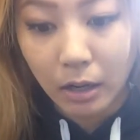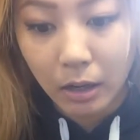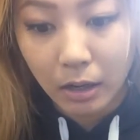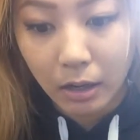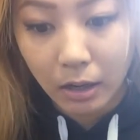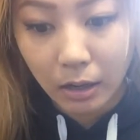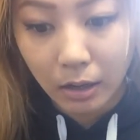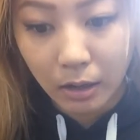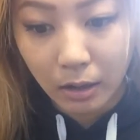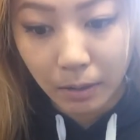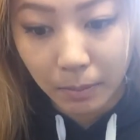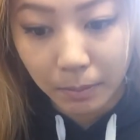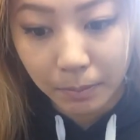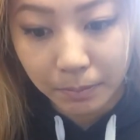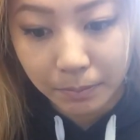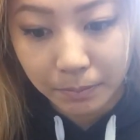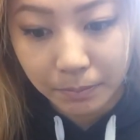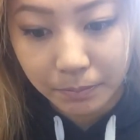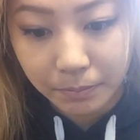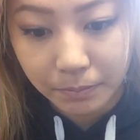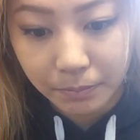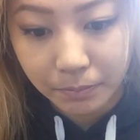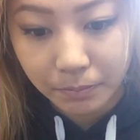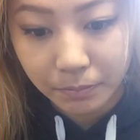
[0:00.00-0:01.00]

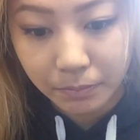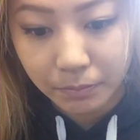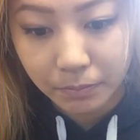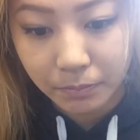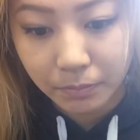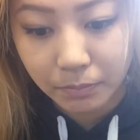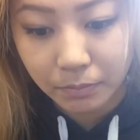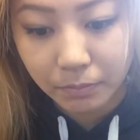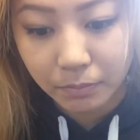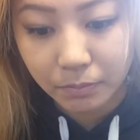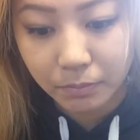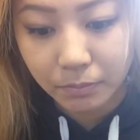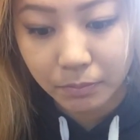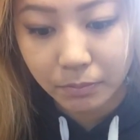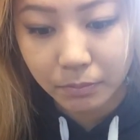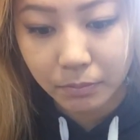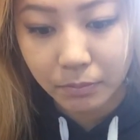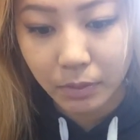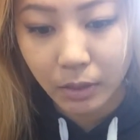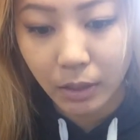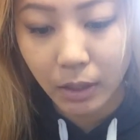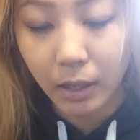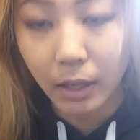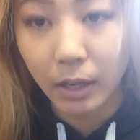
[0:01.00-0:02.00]

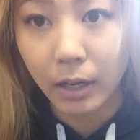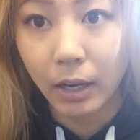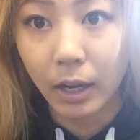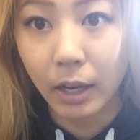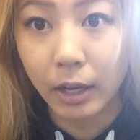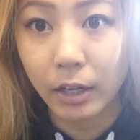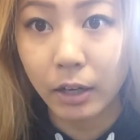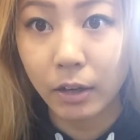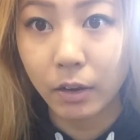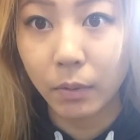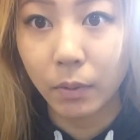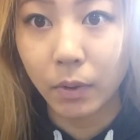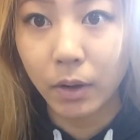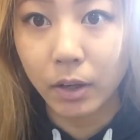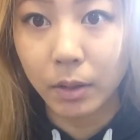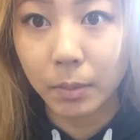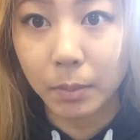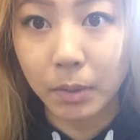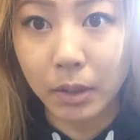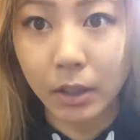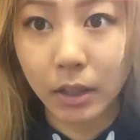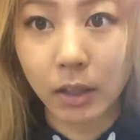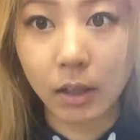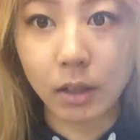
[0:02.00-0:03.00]
and I didn't want to
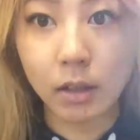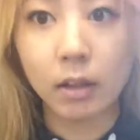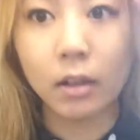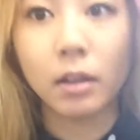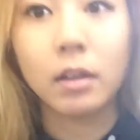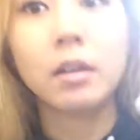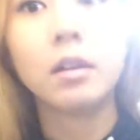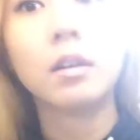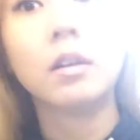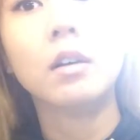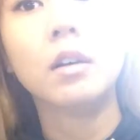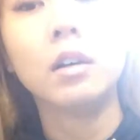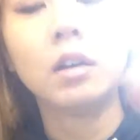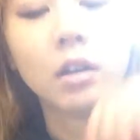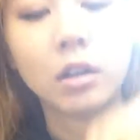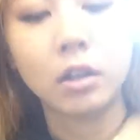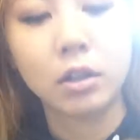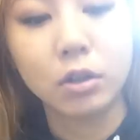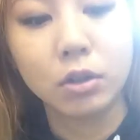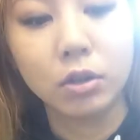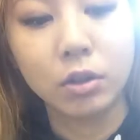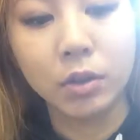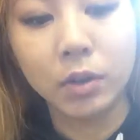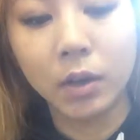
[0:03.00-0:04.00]
be
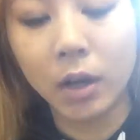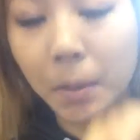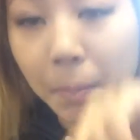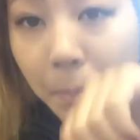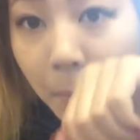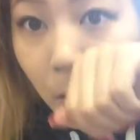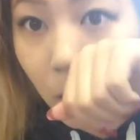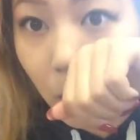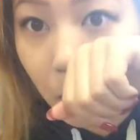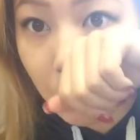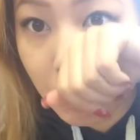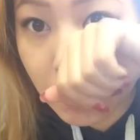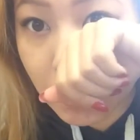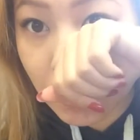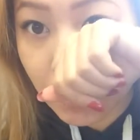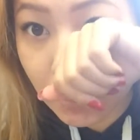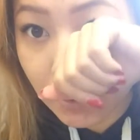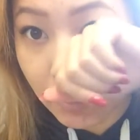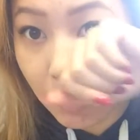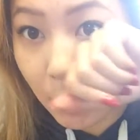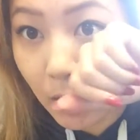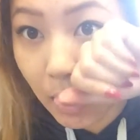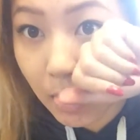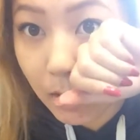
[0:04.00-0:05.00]
too up close to you
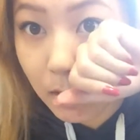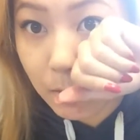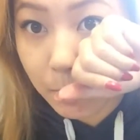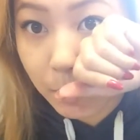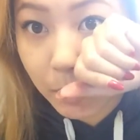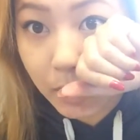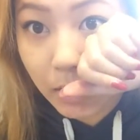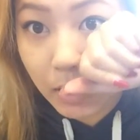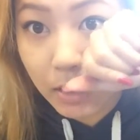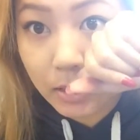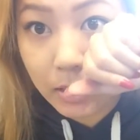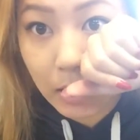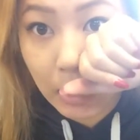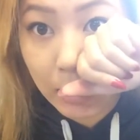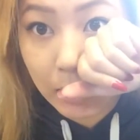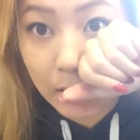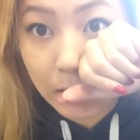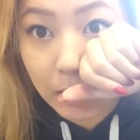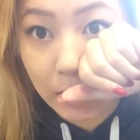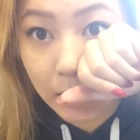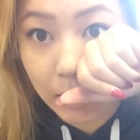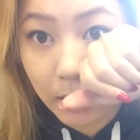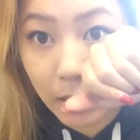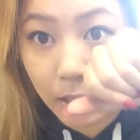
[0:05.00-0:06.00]
guys because I
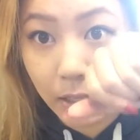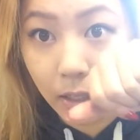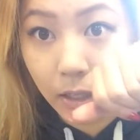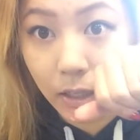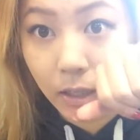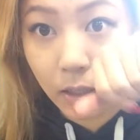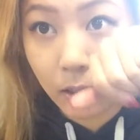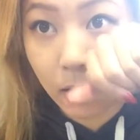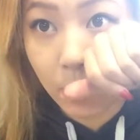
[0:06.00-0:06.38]
did get a